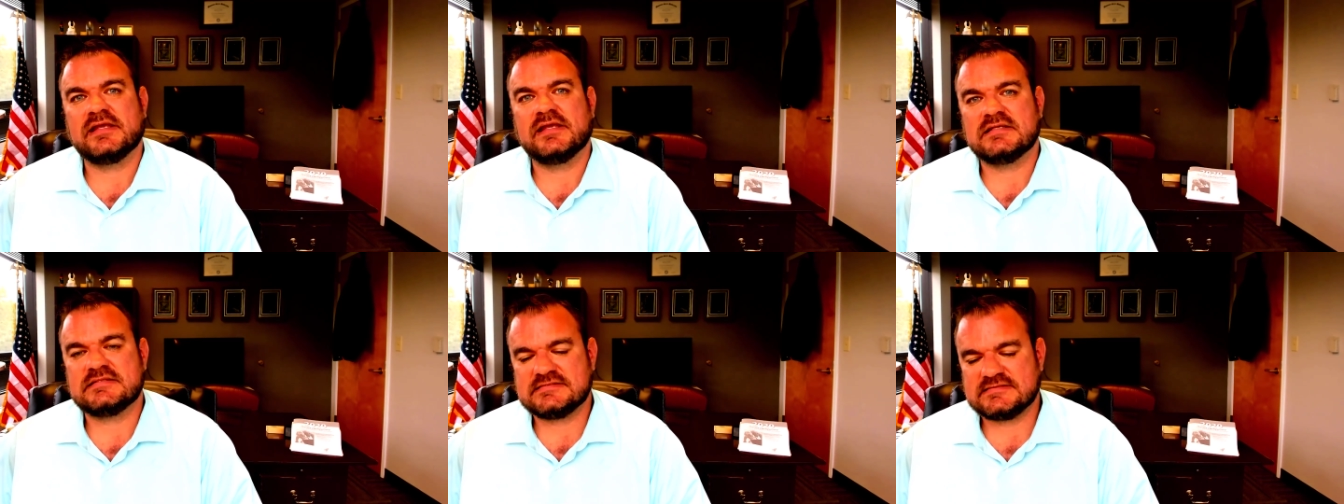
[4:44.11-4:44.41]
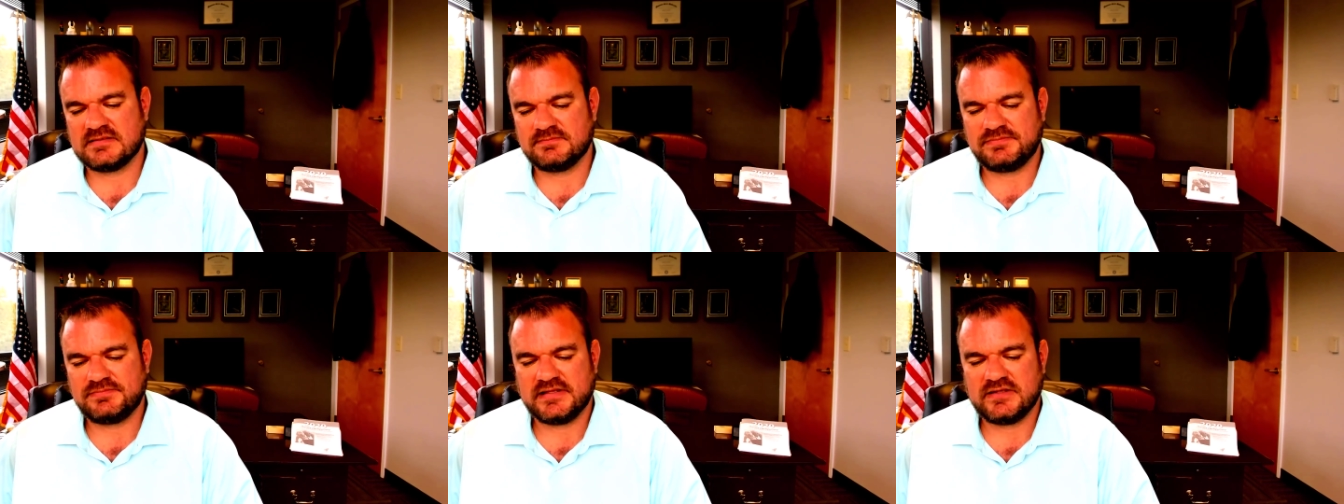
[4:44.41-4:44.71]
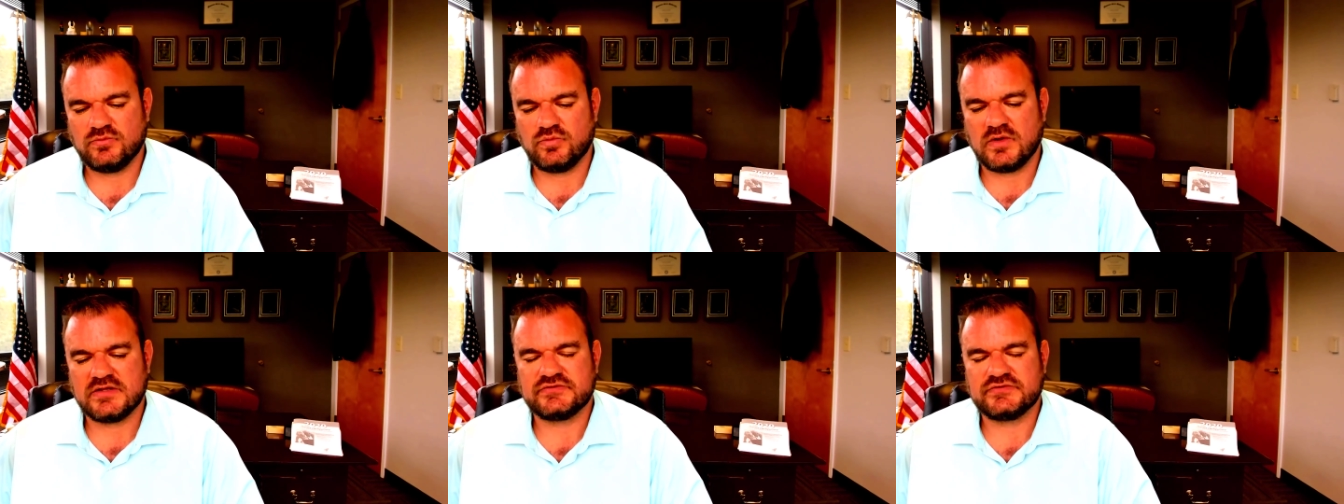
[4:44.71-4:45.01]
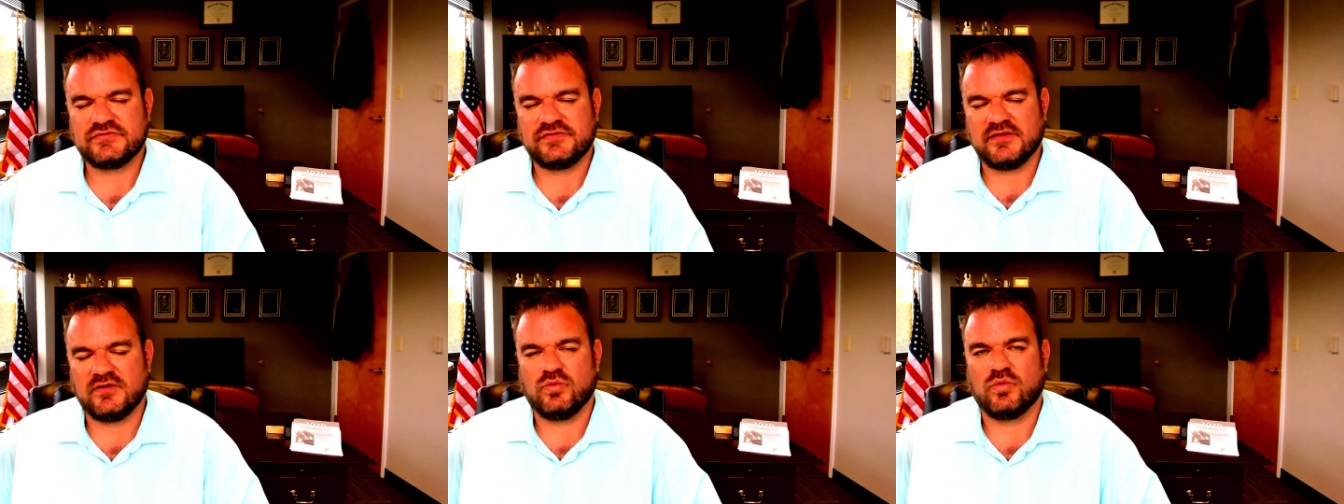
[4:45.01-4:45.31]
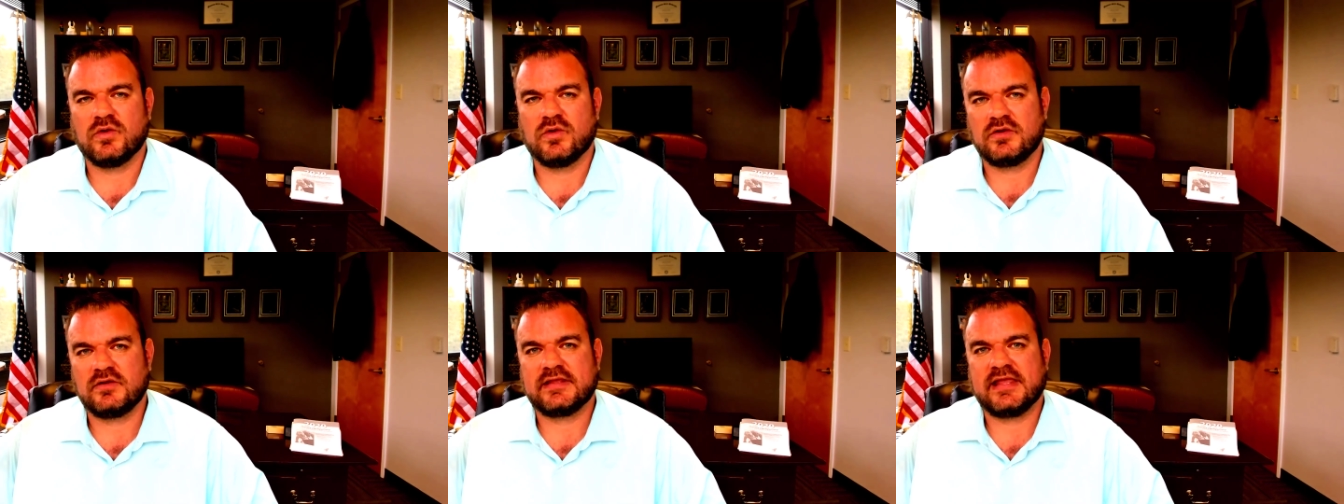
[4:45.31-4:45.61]
it simply was the
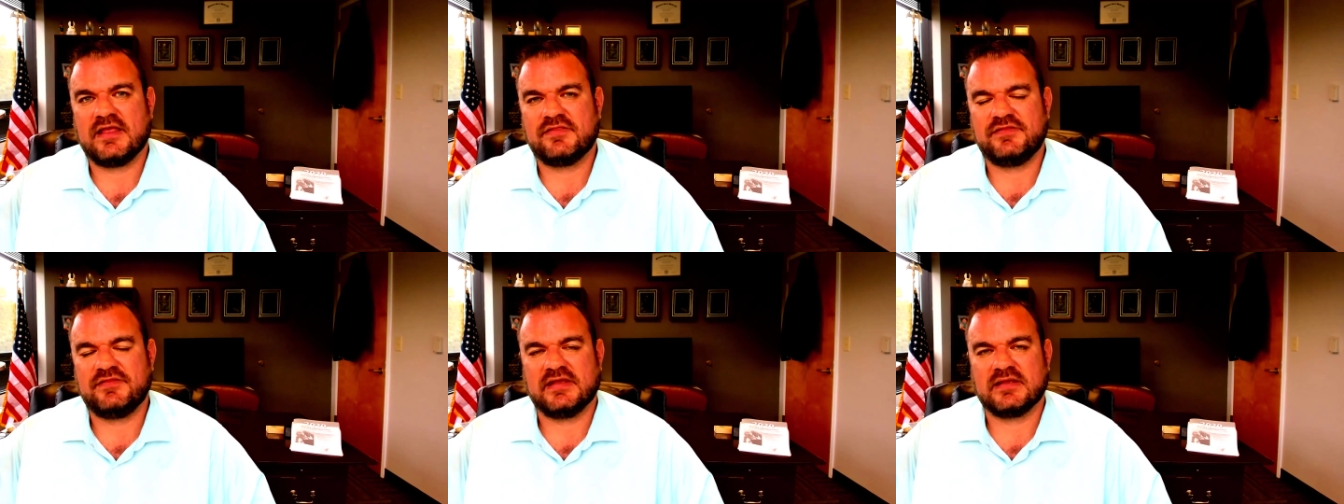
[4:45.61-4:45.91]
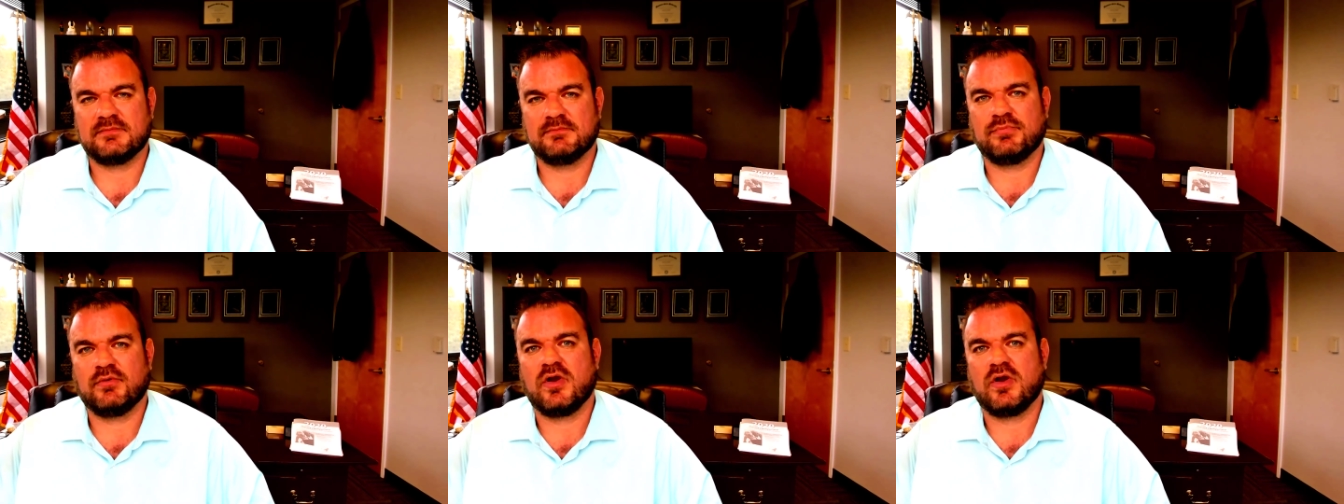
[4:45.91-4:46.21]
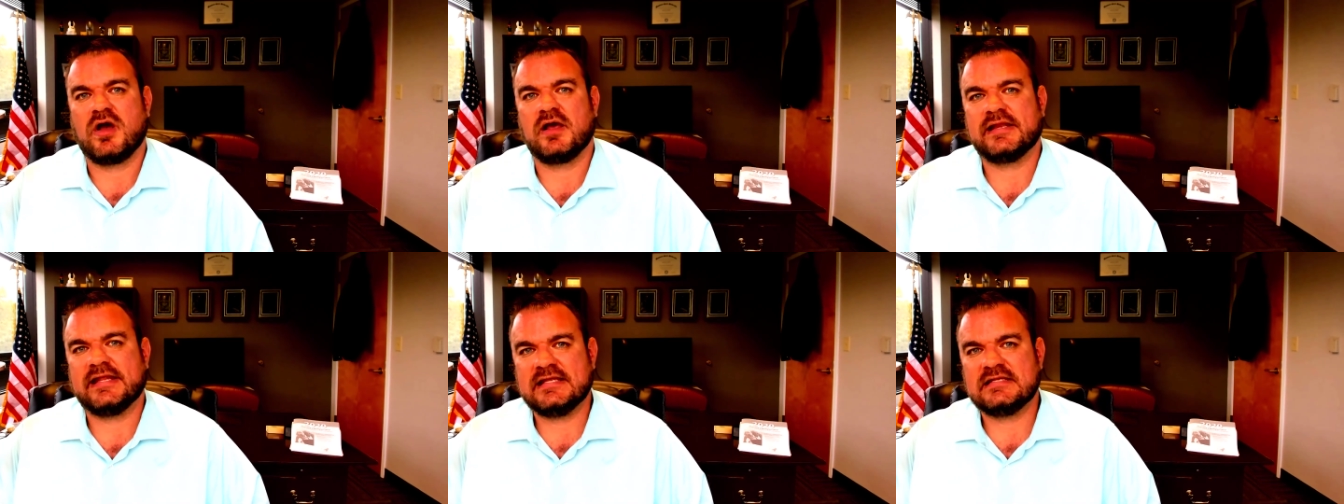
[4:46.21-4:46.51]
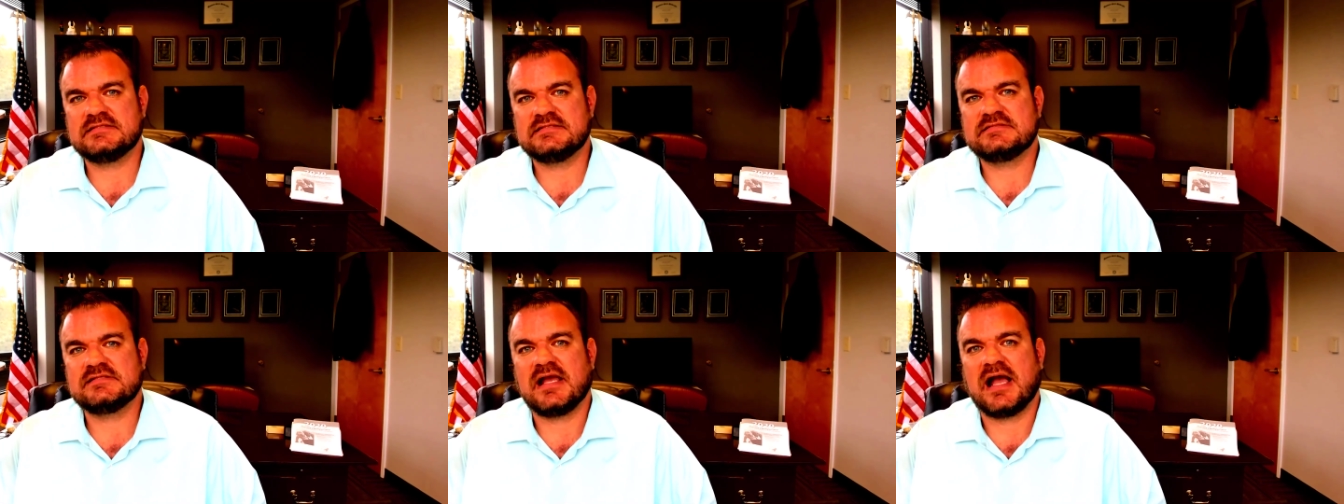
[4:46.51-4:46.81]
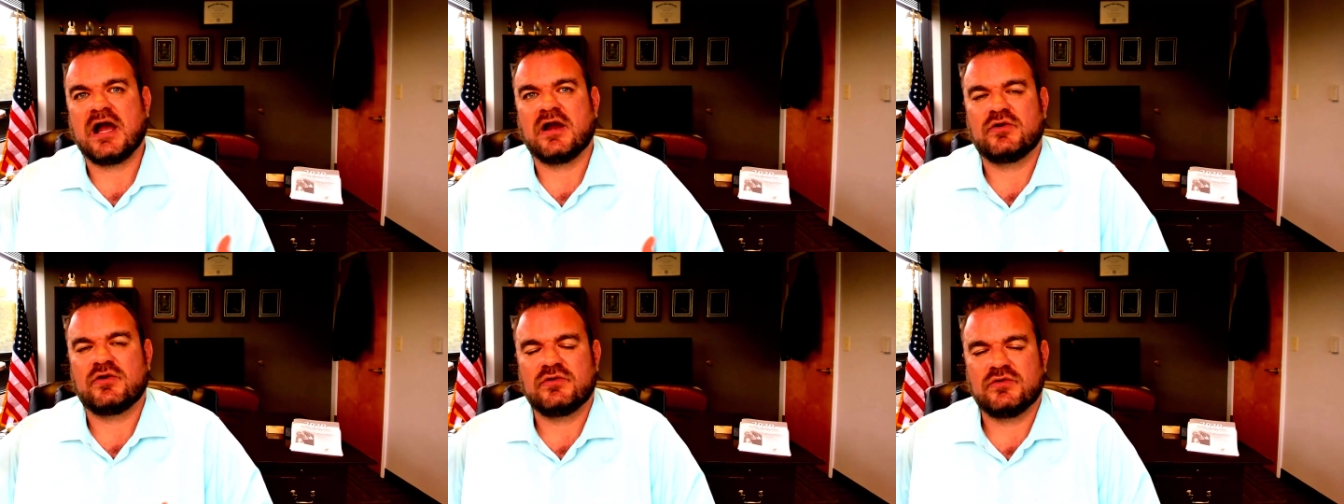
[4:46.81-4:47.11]
work ethic brought into
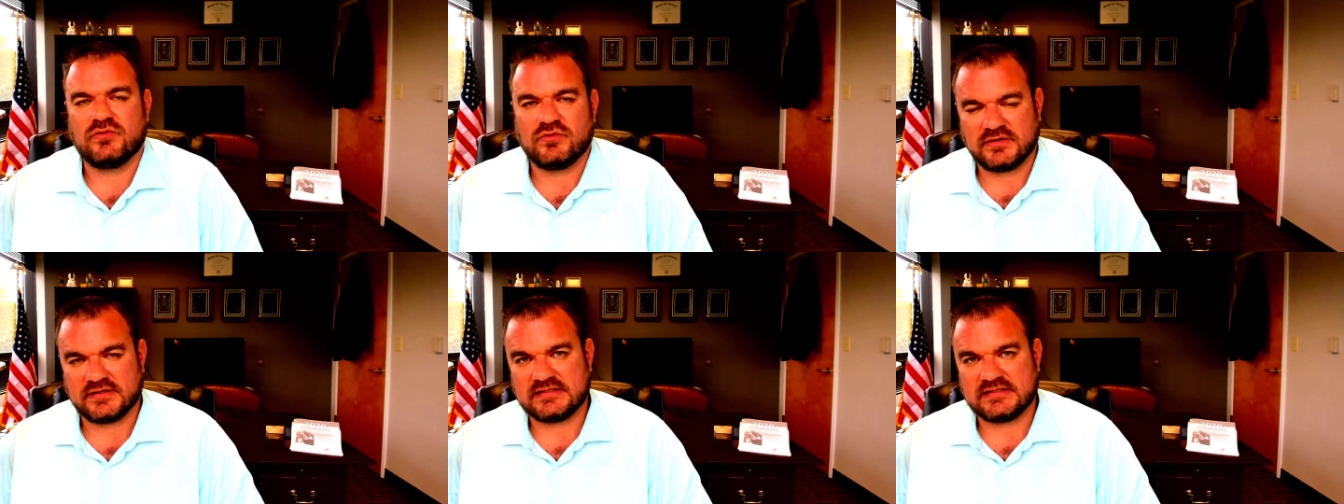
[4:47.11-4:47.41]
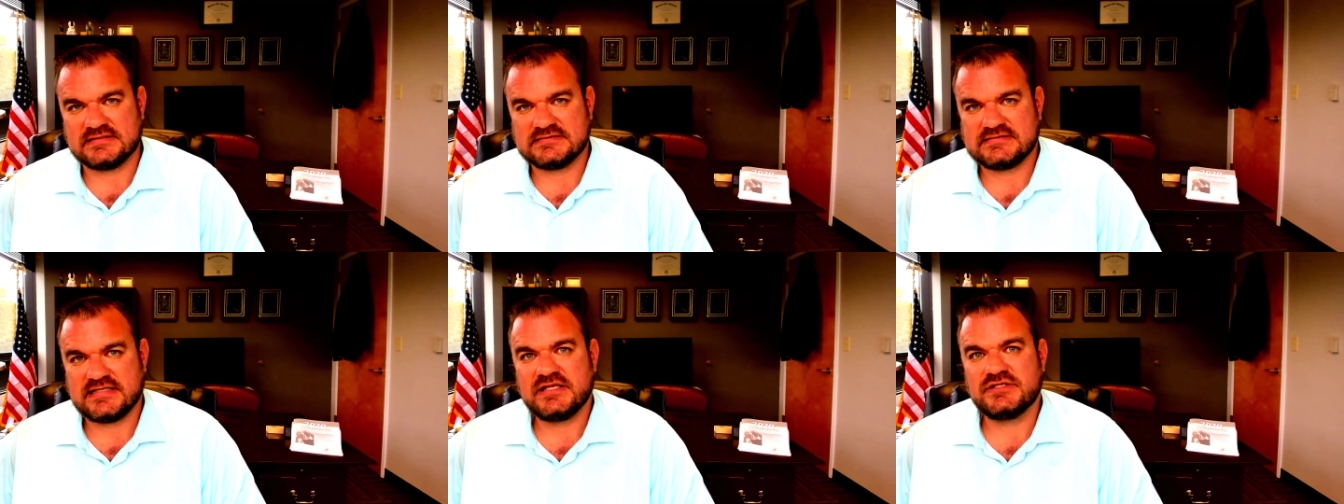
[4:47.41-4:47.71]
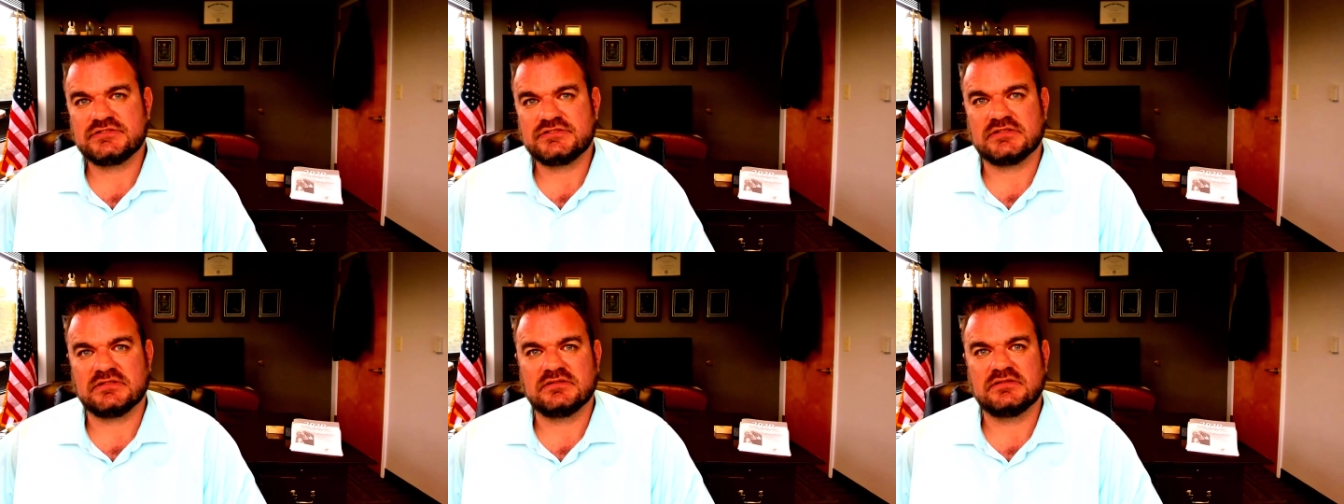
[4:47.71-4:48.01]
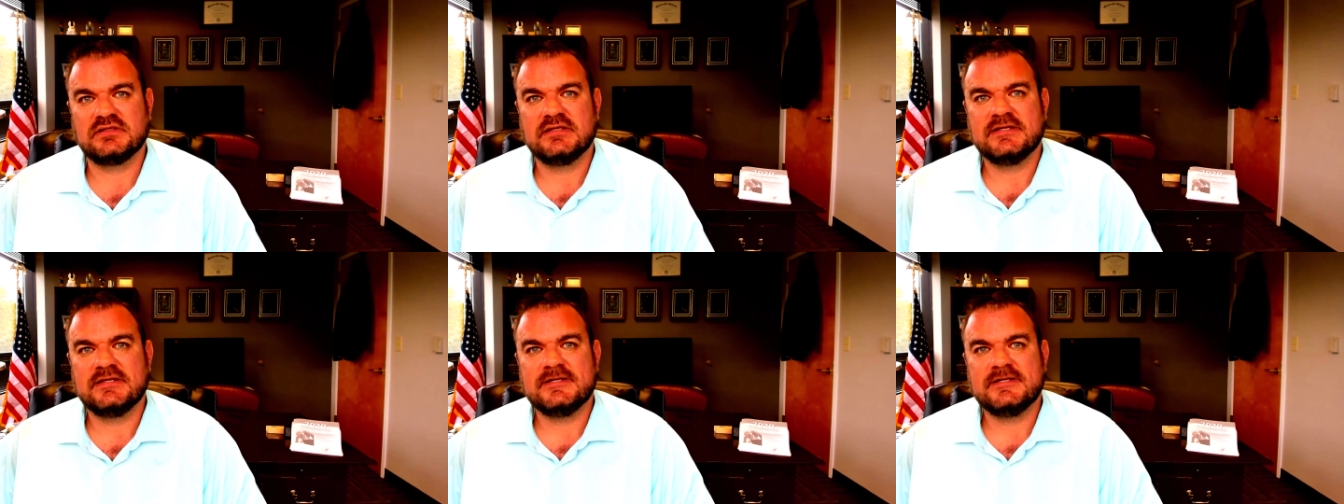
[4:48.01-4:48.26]
our organization,